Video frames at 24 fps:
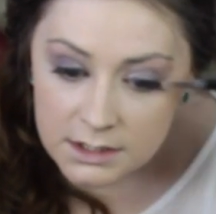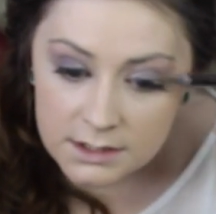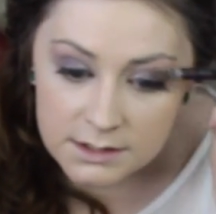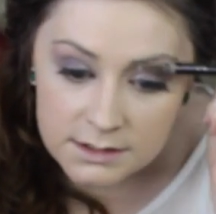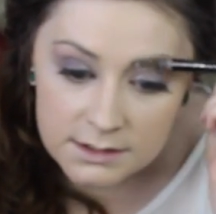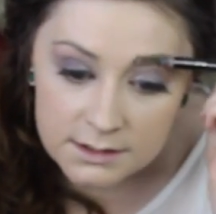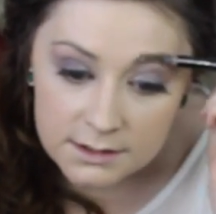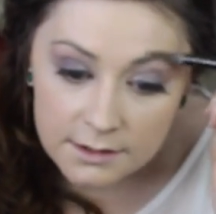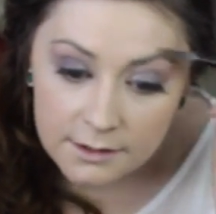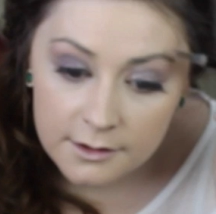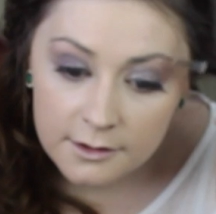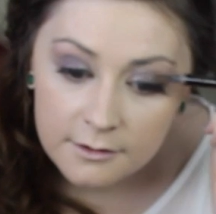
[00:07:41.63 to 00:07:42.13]

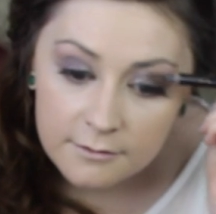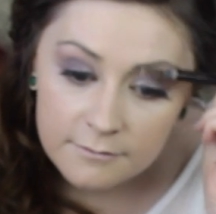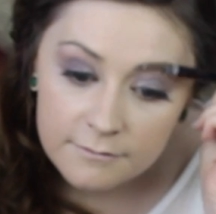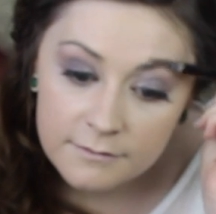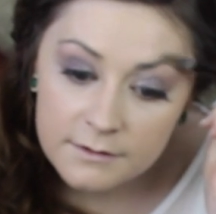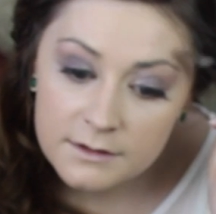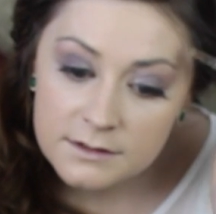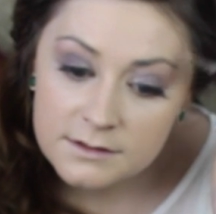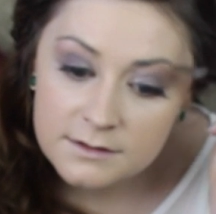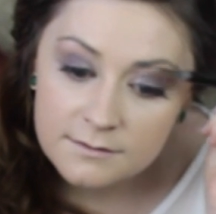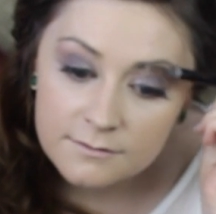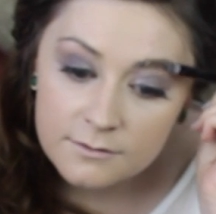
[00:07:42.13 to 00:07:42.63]
So
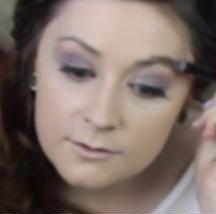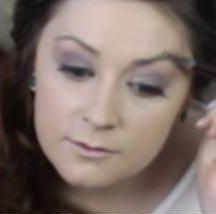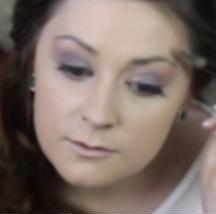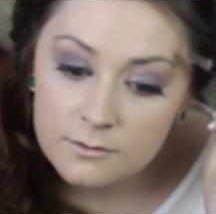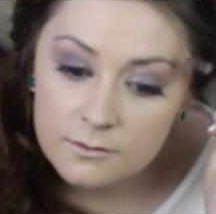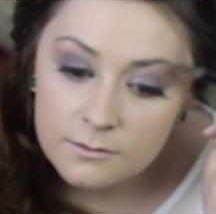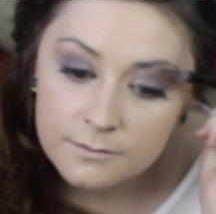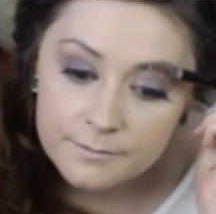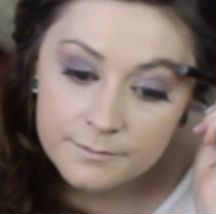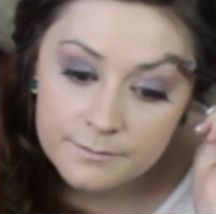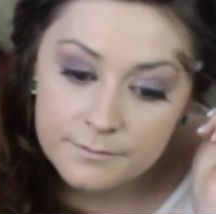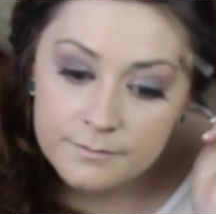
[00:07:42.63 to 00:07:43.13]
first of all,
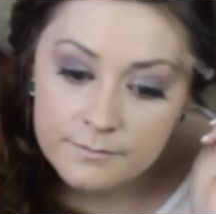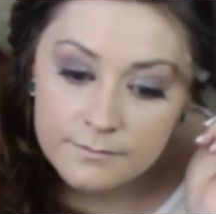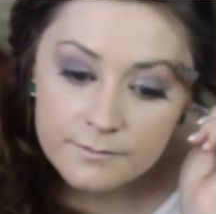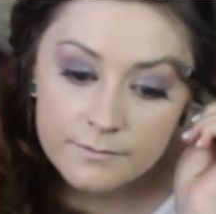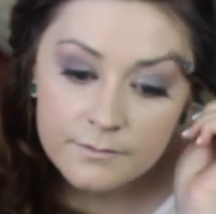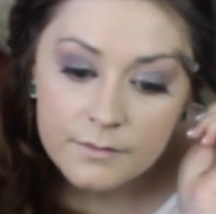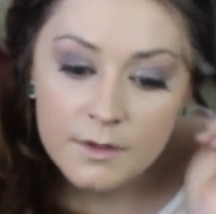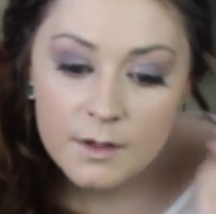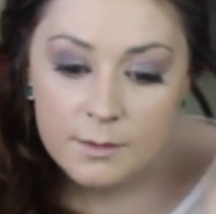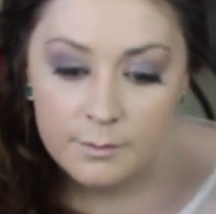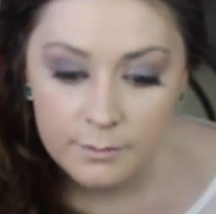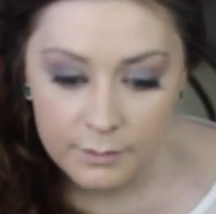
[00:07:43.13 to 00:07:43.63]

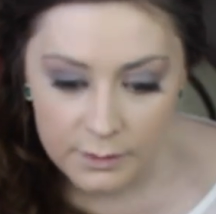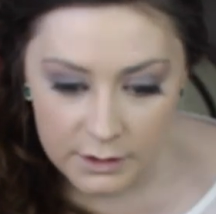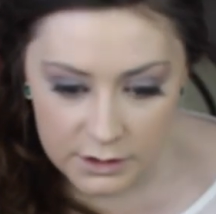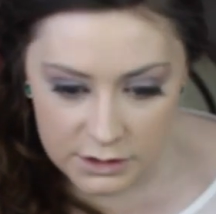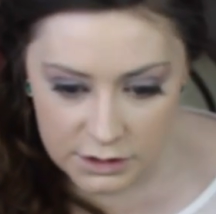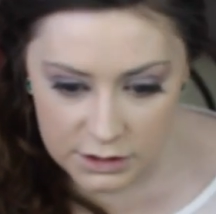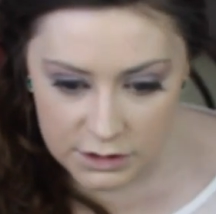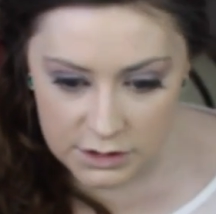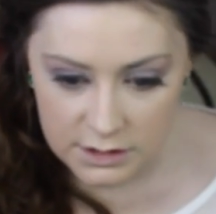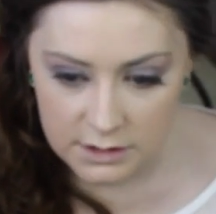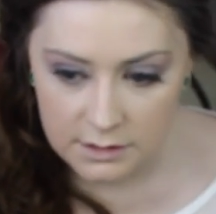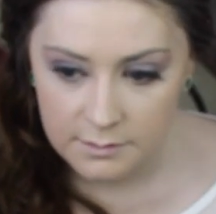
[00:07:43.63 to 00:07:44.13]

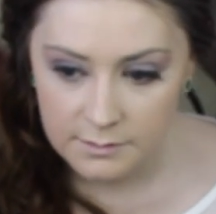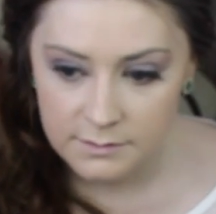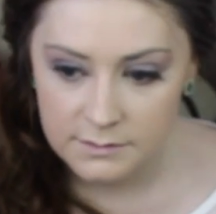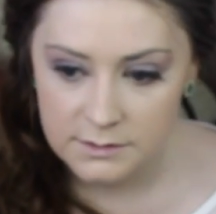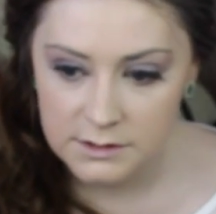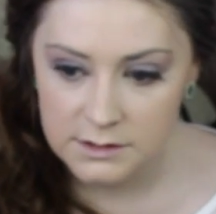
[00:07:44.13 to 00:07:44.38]
brush them